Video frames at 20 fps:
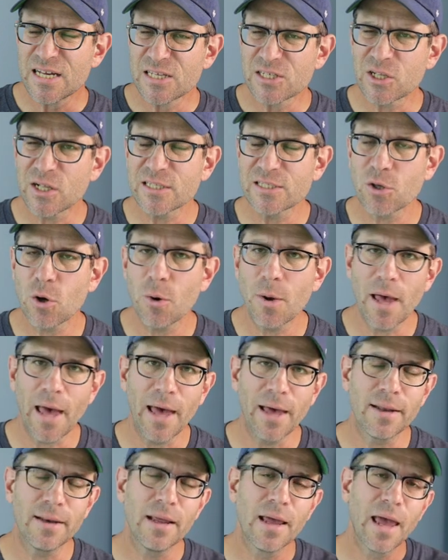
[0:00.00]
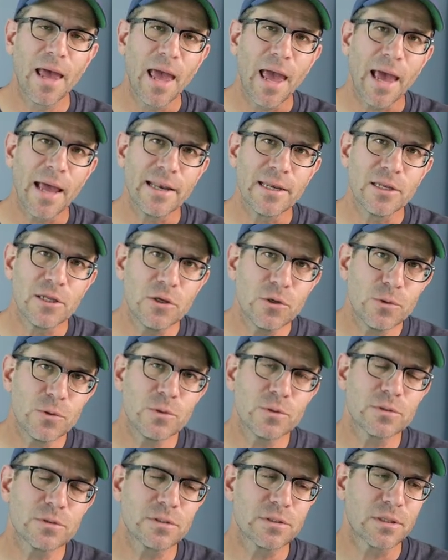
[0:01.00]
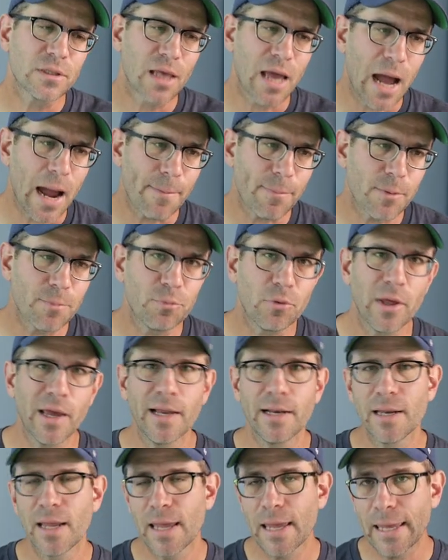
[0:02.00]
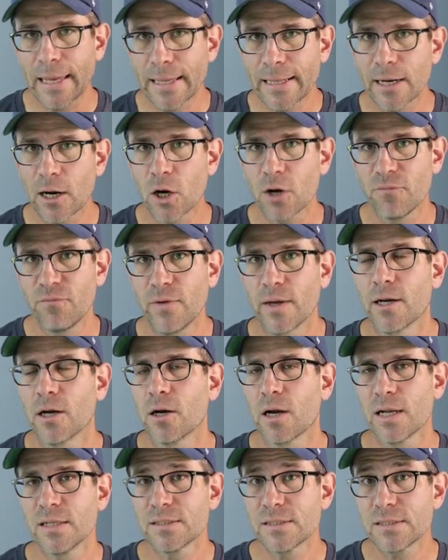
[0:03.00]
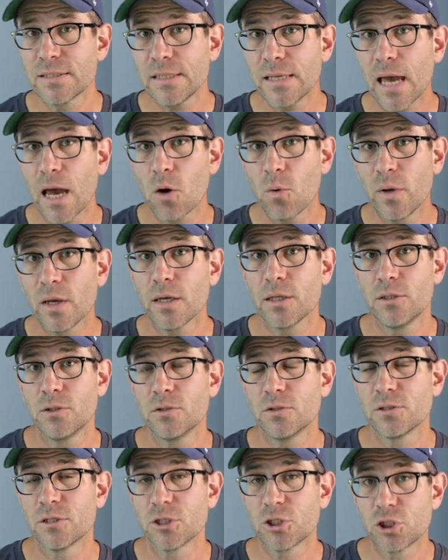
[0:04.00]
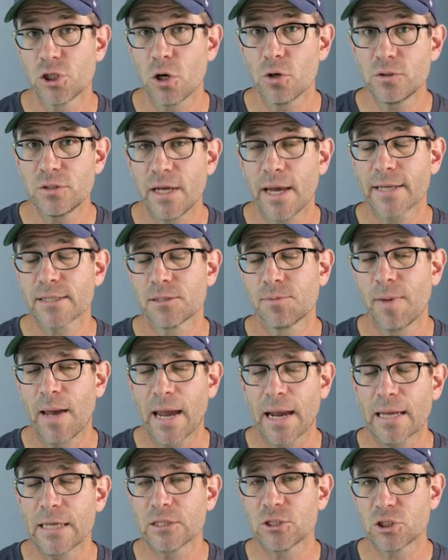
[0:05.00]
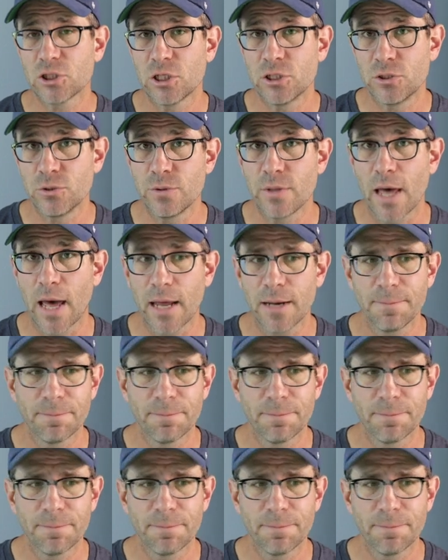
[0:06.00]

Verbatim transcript: So let's go ahead and use copperplate in our figure and see how we can use the showtext package to do that.